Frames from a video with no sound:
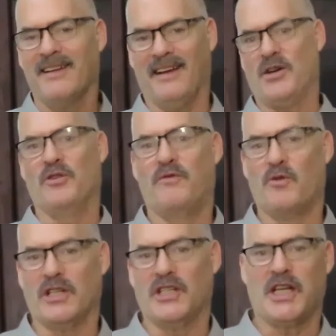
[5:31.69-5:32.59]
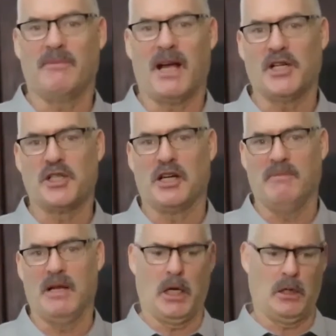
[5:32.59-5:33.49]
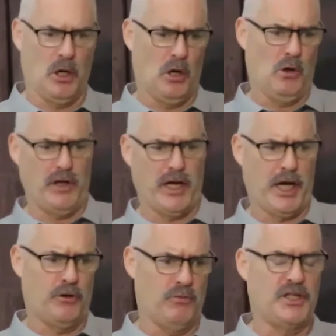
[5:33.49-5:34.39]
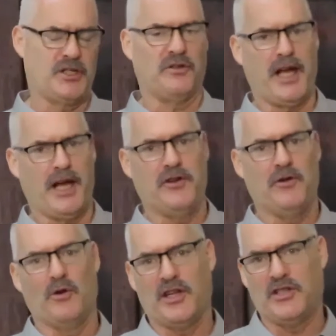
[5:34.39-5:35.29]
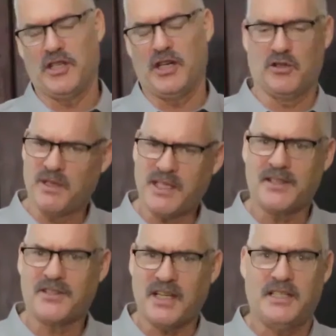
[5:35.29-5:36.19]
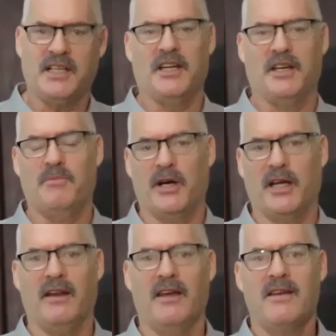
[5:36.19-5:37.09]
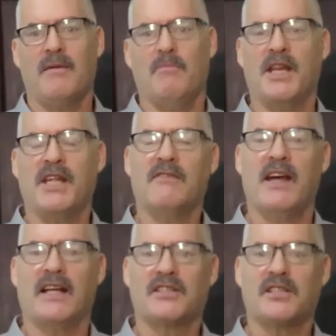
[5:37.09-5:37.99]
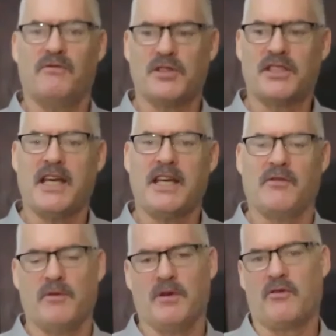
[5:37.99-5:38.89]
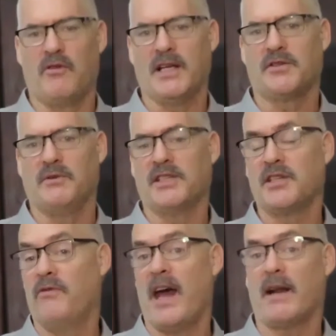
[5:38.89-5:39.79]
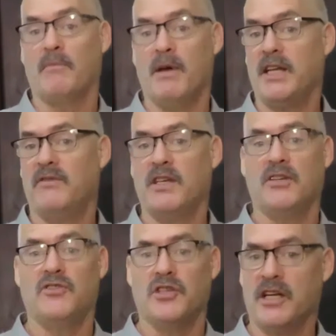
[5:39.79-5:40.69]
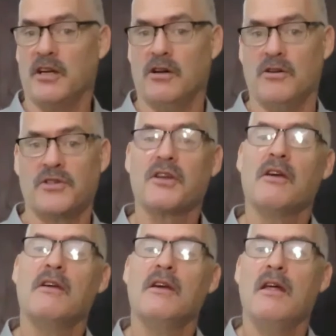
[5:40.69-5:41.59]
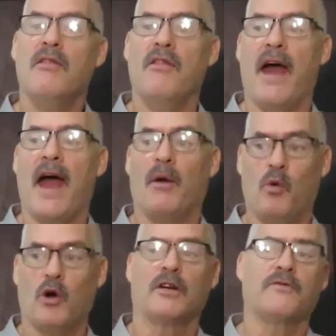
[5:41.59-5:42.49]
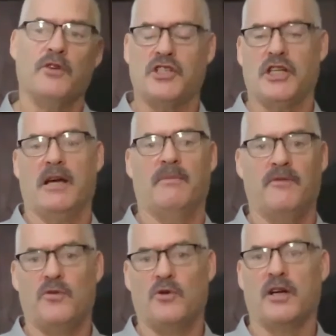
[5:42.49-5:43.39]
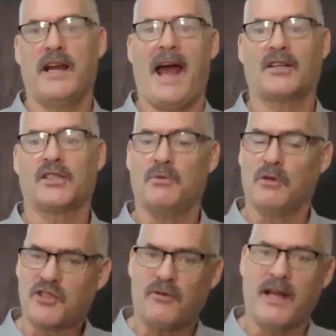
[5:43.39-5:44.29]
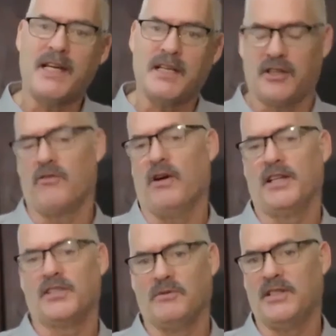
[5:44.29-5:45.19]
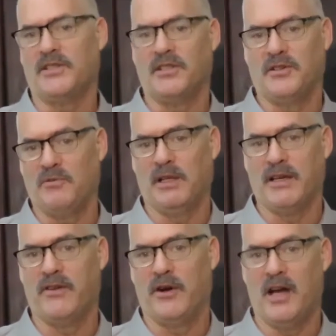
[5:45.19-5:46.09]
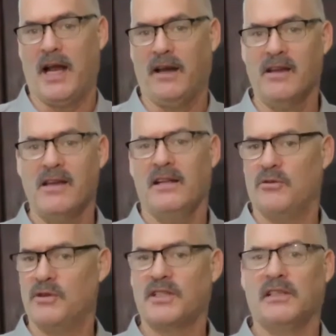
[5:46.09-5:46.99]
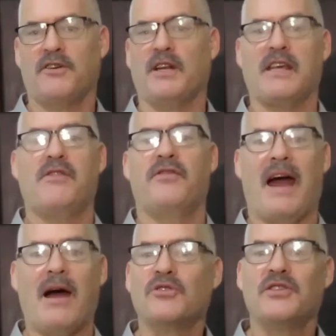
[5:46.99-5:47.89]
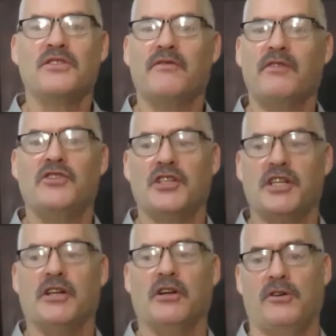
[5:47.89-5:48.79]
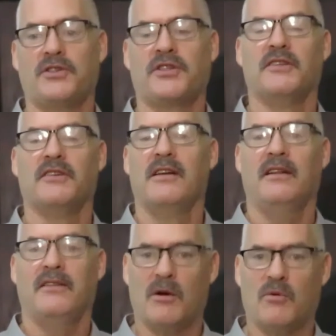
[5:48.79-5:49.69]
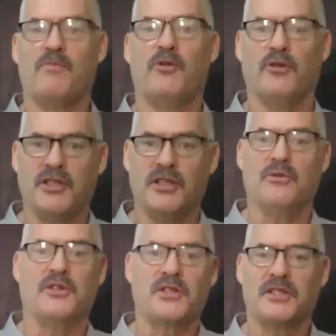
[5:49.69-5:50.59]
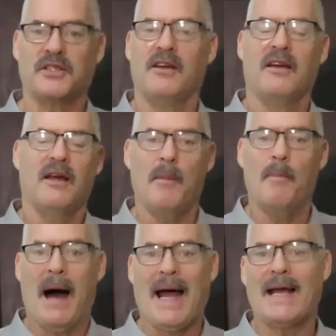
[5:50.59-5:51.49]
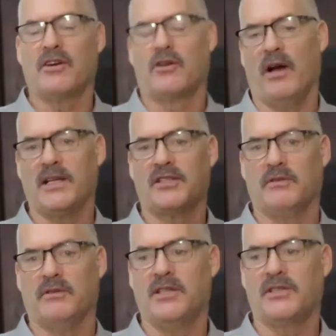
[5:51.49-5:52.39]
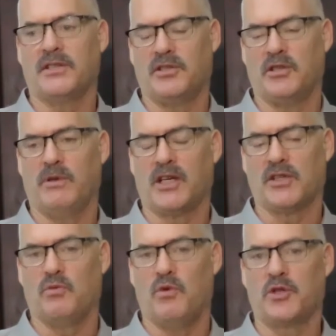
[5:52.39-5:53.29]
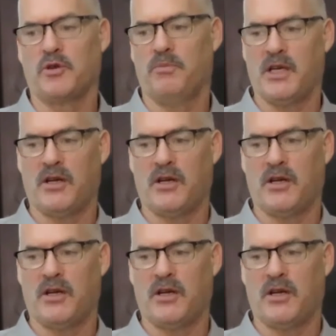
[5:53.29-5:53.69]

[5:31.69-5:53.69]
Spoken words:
I know the Ford and GM guys are going to be like, no, they had their own engineers. Well, yes, they did, but many of that stuff was taken from the Chrysler Institute. In fact, many of the engineers that worked for GM and Ford actually were trained at the Chrysler Institute, believe it or not. There was literally thousands of engineers that were produced by the Chrysler Institute because Walter P.